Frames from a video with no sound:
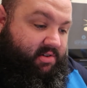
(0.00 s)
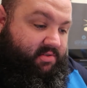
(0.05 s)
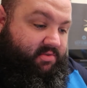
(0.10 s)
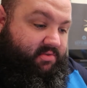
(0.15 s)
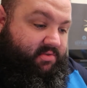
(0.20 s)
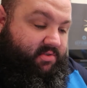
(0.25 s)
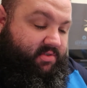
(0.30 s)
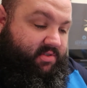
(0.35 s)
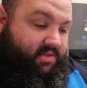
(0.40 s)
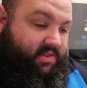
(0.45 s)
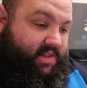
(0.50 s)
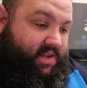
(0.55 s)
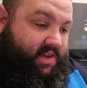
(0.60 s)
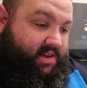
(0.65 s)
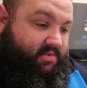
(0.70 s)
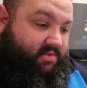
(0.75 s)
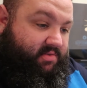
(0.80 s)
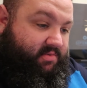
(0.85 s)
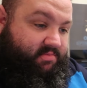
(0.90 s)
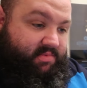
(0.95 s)
on
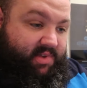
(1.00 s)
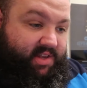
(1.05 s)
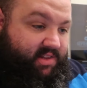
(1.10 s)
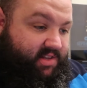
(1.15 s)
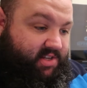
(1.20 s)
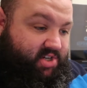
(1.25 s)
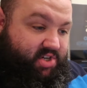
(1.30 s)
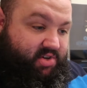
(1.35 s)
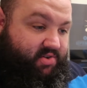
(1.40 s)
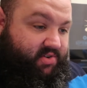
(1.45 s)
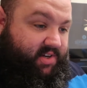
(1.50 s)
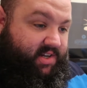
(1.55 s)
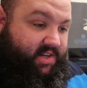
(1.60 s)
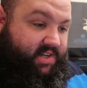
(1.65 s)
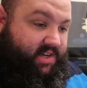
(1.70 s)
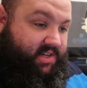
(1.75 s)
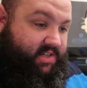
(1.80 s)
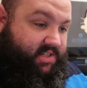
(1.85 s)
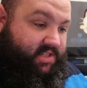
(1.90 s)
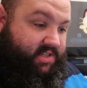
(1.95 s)
now in the shiny
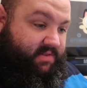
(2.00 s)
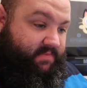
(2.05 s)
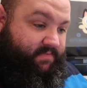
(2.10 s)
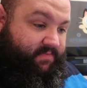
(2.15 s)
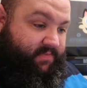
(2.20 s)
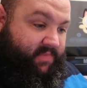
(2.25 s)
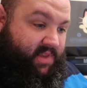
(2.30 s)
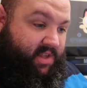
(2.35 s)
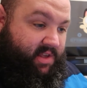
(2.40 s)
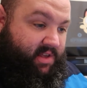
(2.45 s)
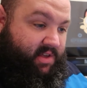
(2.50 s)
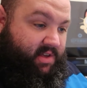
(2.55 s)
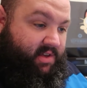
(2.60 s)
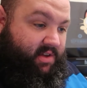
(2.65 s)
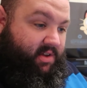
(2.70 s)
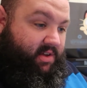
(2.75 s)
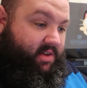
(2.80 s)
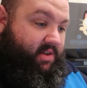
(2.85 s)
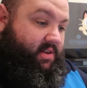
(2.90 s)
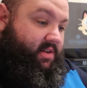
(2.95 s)
dex.
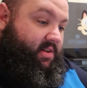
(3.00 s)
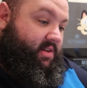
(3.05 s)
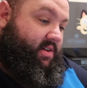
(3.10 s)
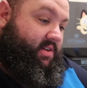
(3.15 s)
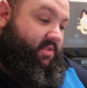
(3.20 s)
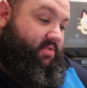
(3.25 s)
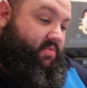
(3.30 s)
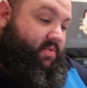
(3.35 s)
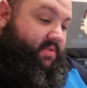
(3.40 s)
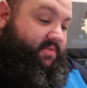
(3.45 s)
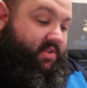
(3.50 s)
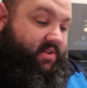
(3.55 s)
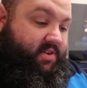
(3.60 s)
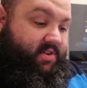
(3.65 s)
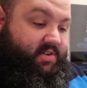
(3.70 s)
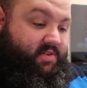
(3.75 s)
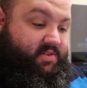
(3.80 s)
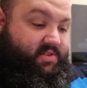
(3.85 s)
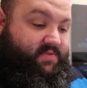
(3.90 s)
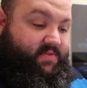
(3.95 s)
And all we've got
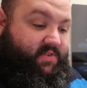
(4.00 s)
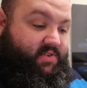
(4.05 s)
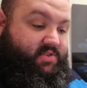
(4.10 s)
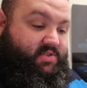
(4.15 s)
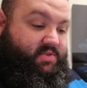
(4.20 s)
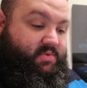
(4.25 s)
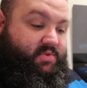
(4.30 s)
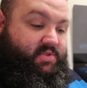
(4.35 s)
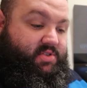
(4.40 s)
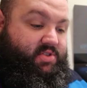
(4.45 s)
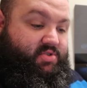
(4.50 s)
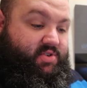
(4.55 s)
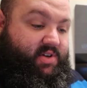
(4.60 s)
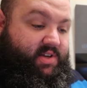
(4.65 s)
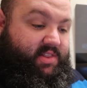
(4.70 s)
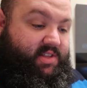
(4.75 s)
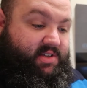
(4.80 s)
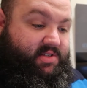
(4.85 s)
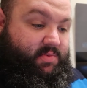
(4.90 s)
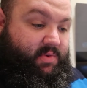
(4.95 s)
to do is find someone to
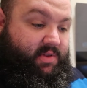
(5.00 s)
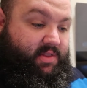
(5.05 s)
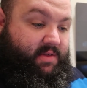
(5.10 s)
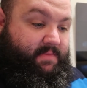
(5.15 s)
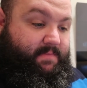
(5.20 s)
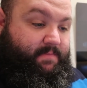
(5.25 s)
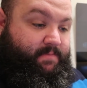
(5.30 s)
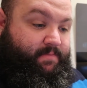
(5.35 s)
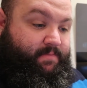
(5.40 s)
trade this with.